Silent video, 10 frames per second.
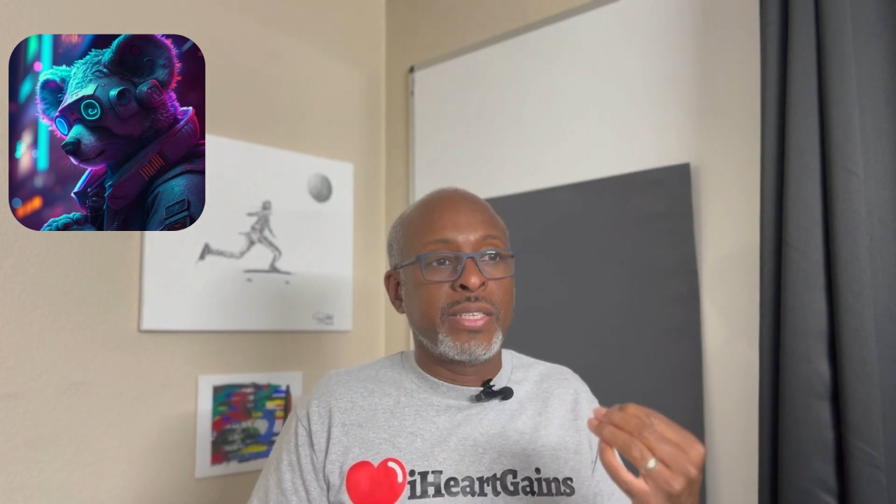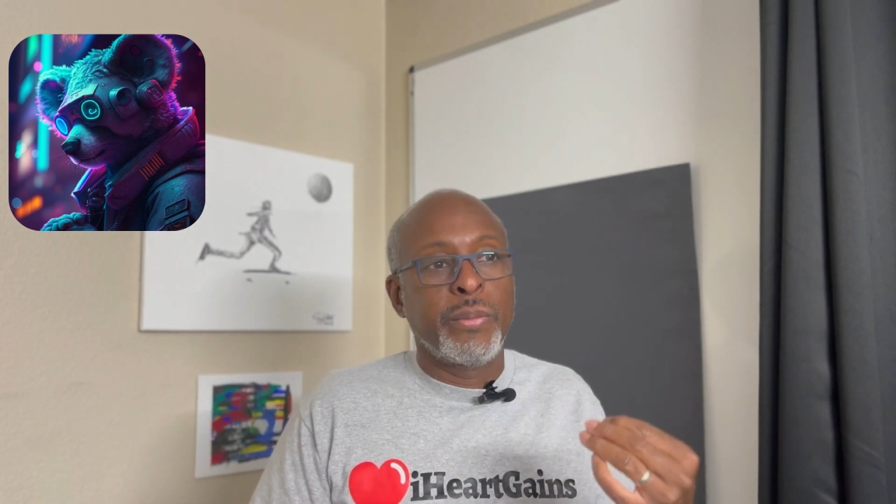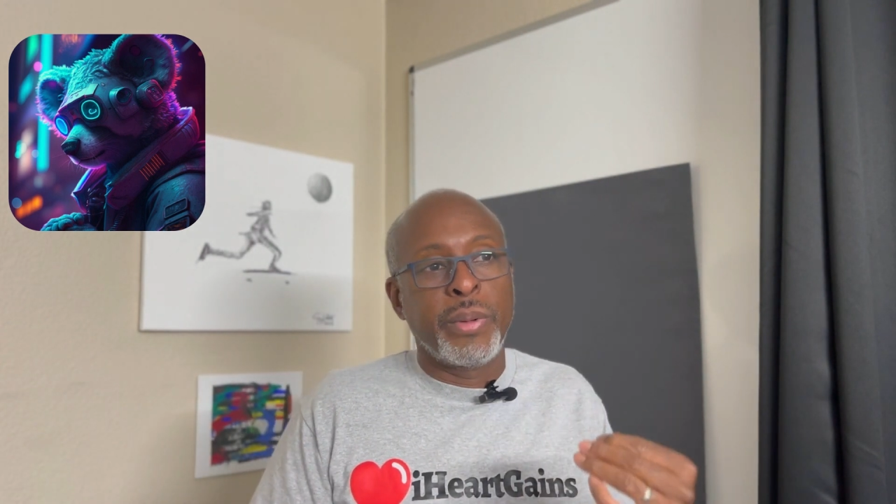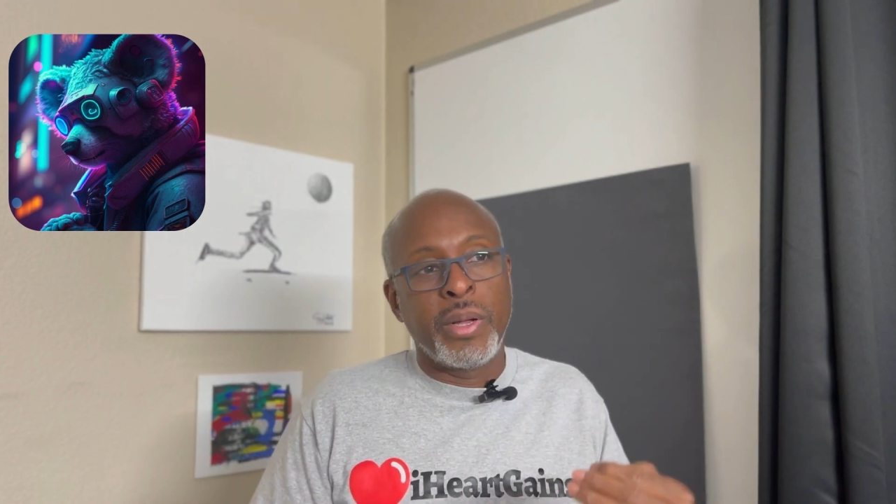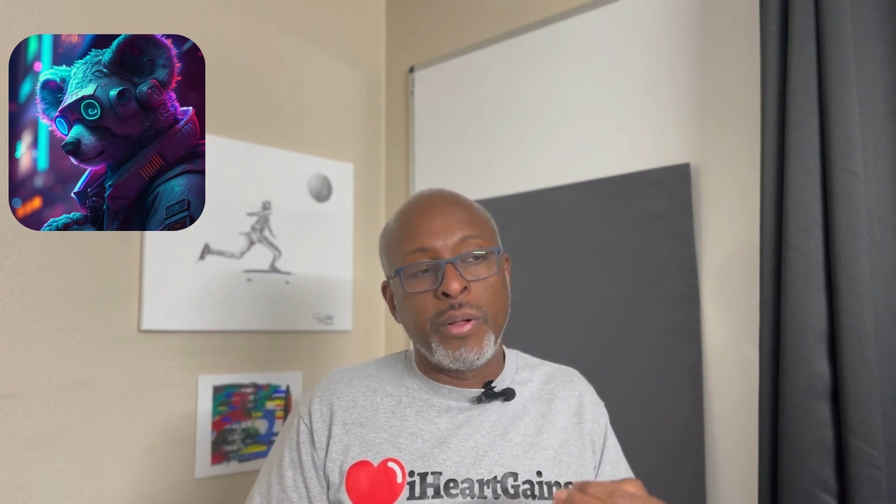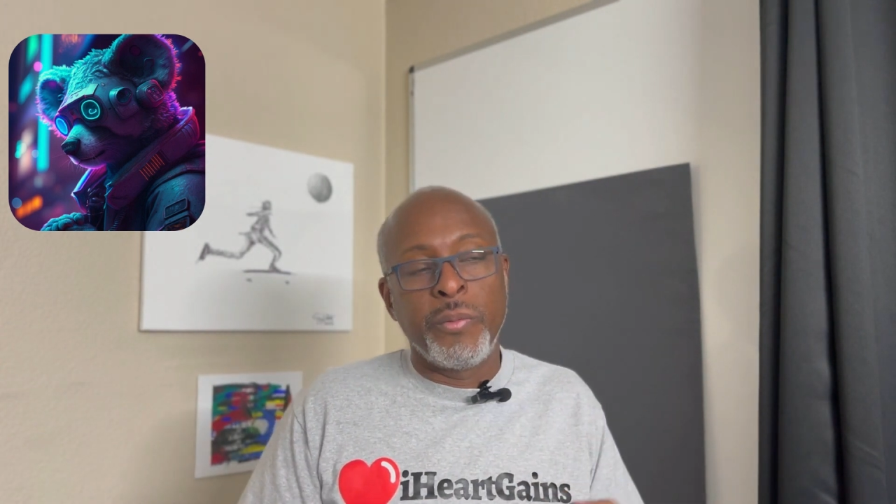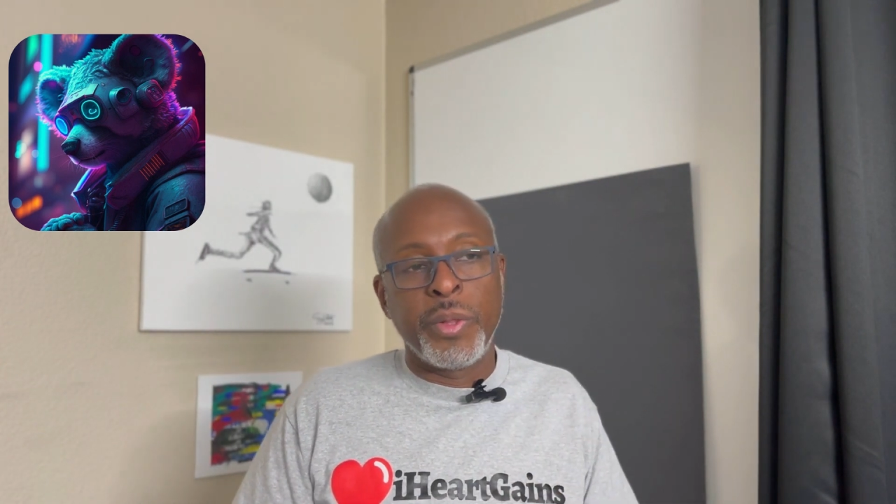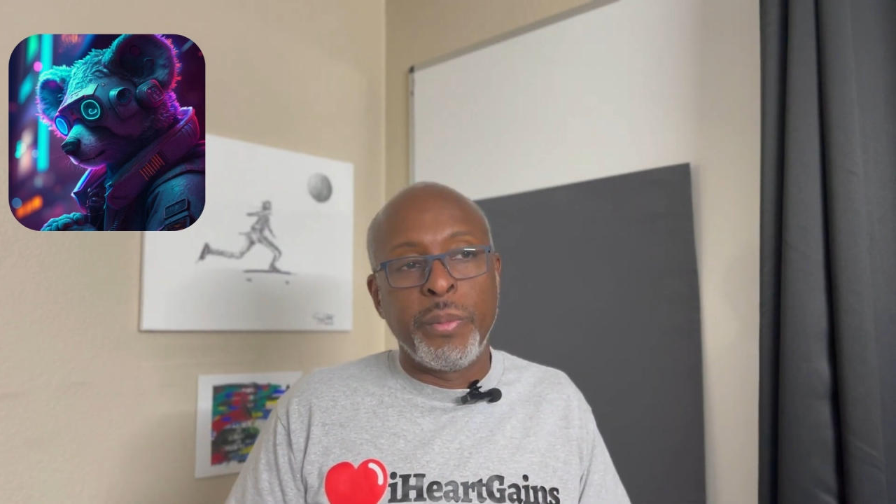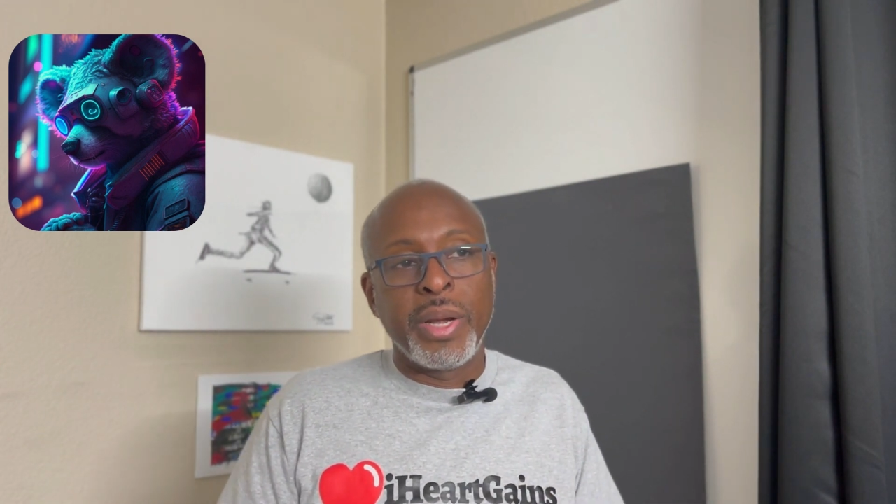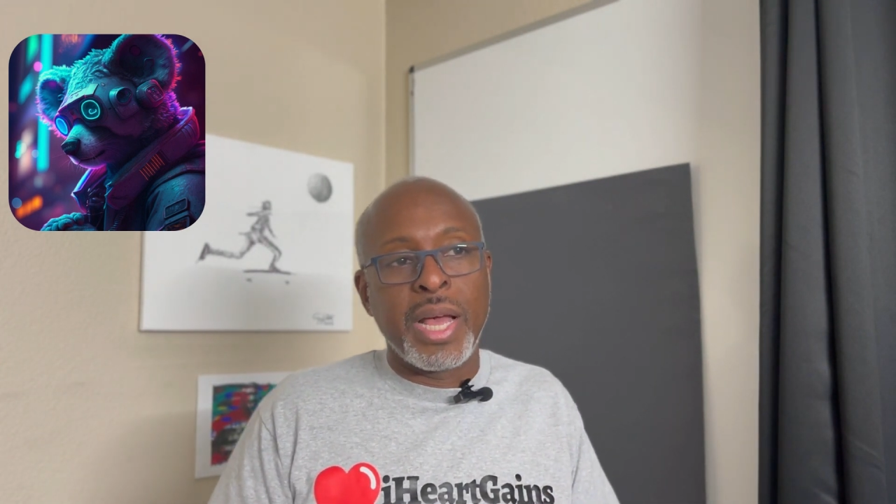about the
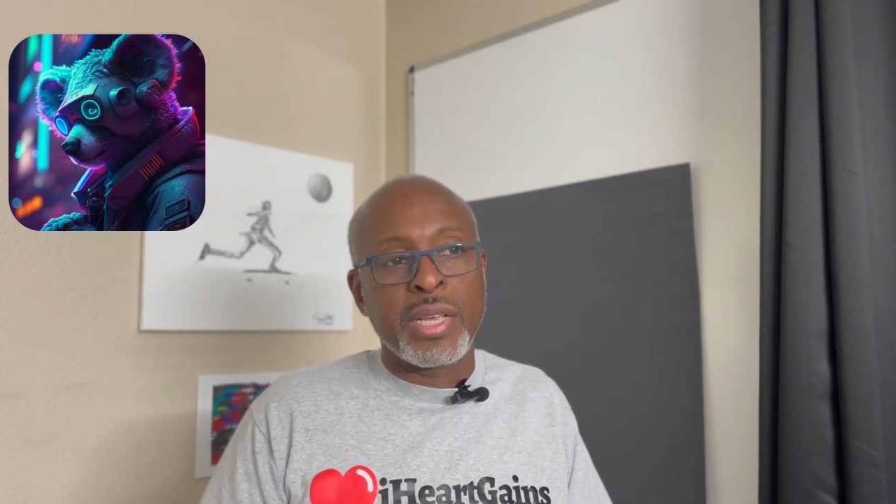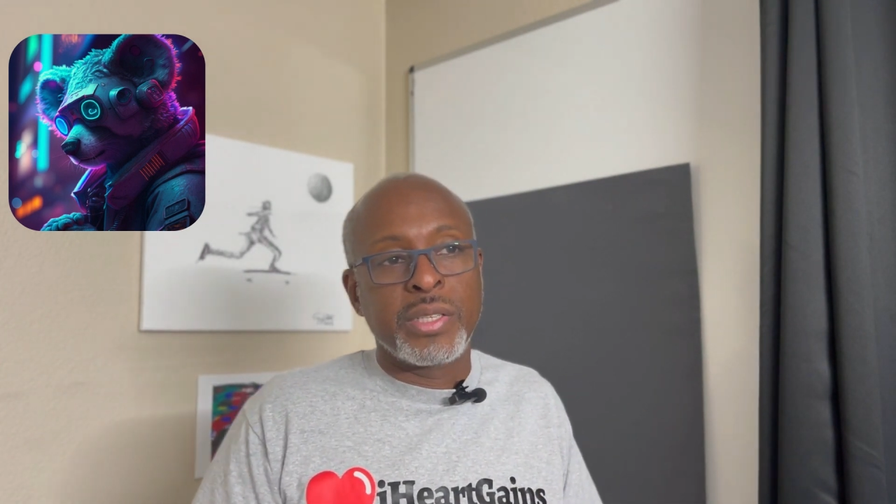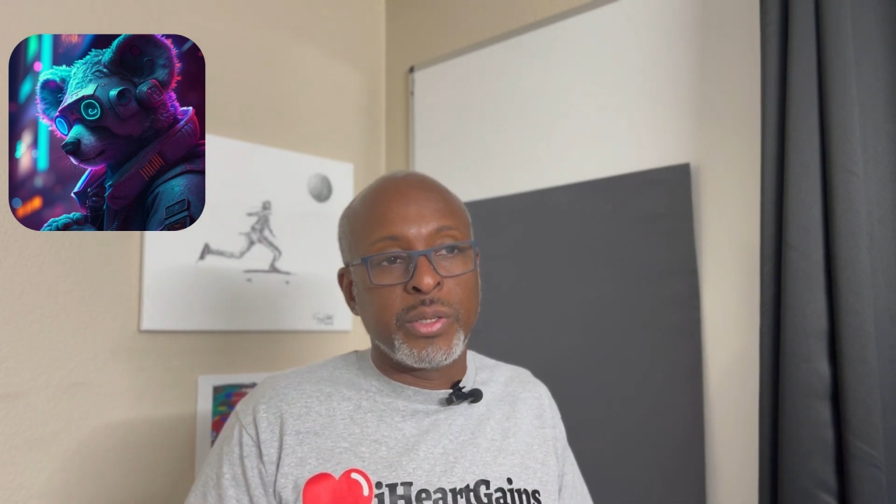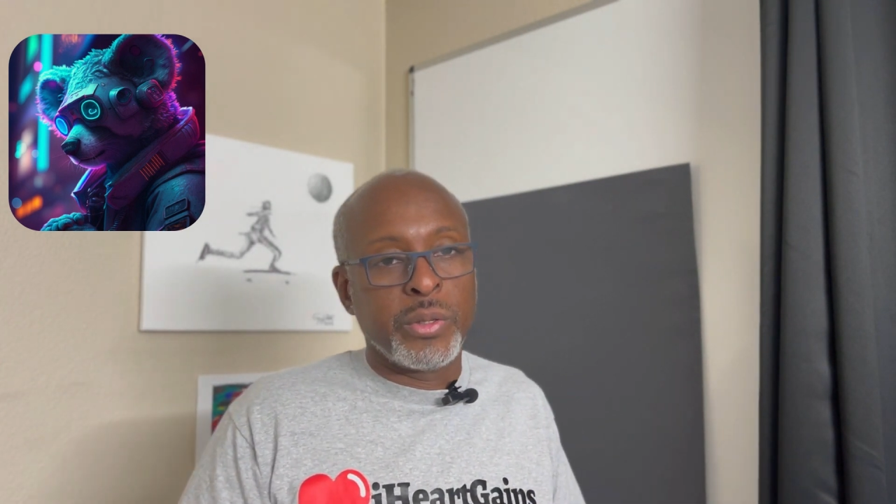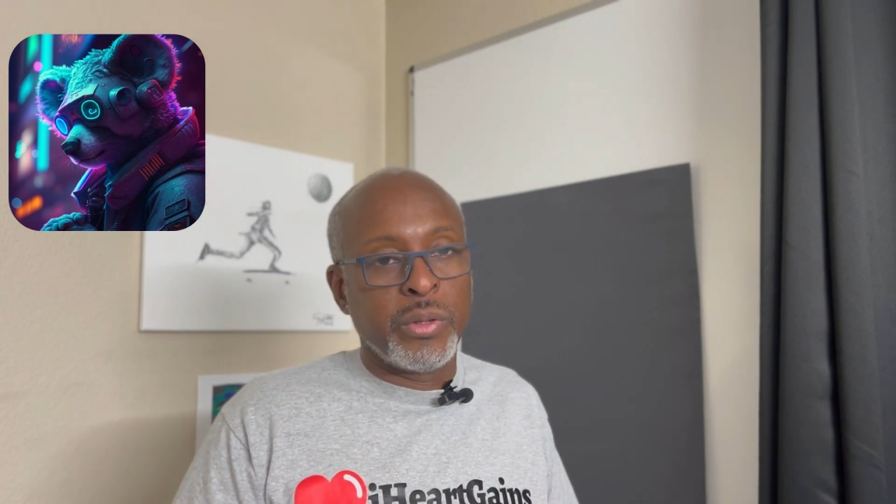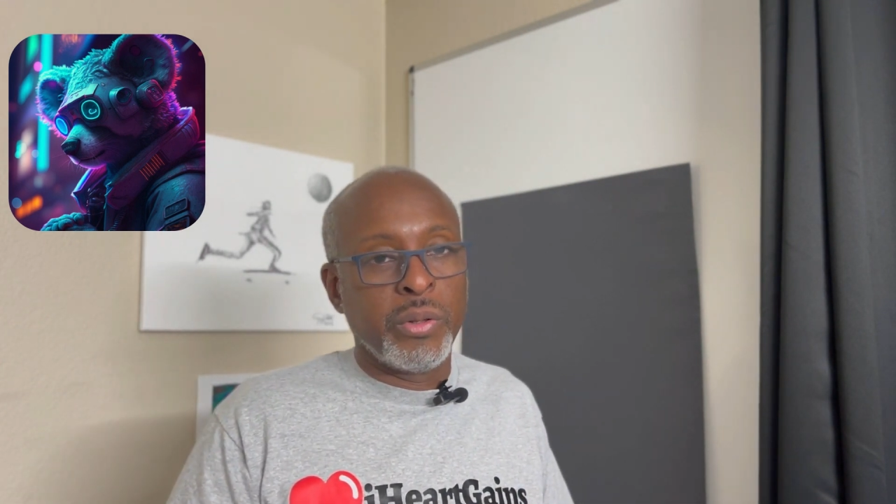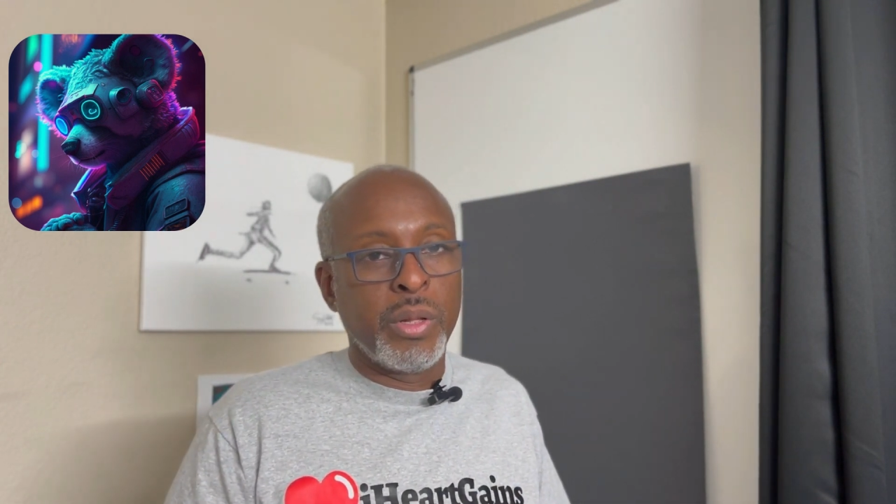minoxidil